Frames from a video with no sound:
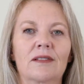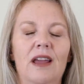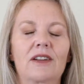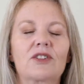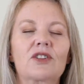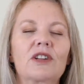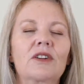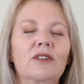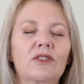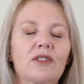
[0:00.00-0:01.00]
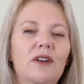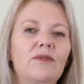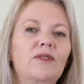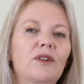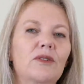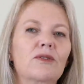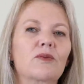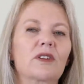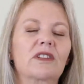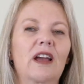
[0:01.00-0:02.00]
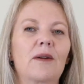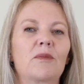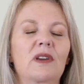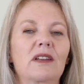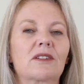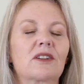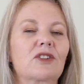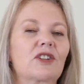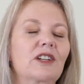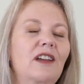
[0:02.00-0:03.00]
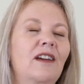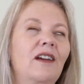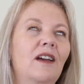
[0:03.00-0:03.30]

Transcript: And she herself knows what that means, because she